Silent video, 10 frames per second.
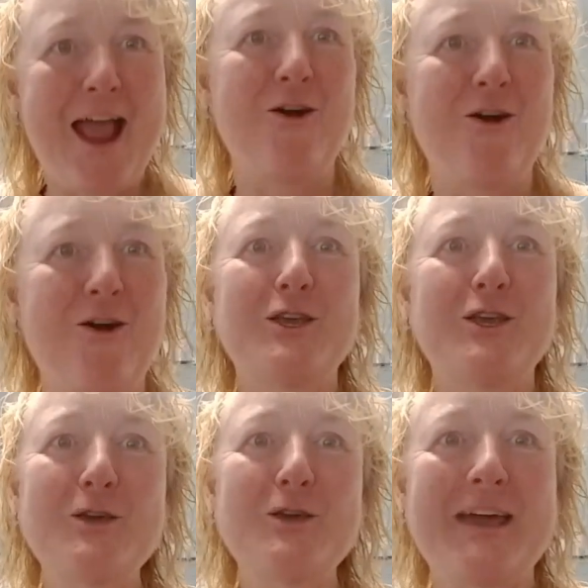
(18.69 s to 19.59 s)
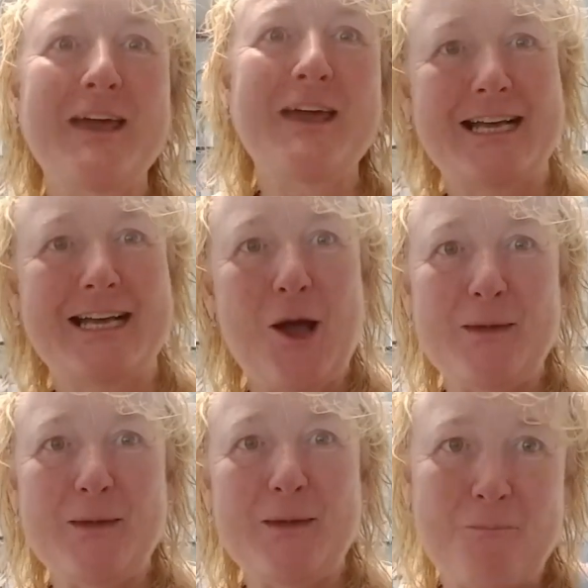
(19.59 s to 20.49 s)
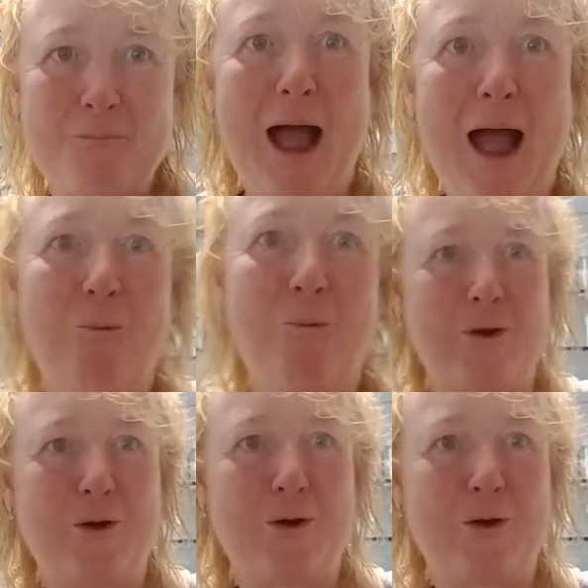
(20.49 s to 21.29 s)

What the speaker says: You get to come into my world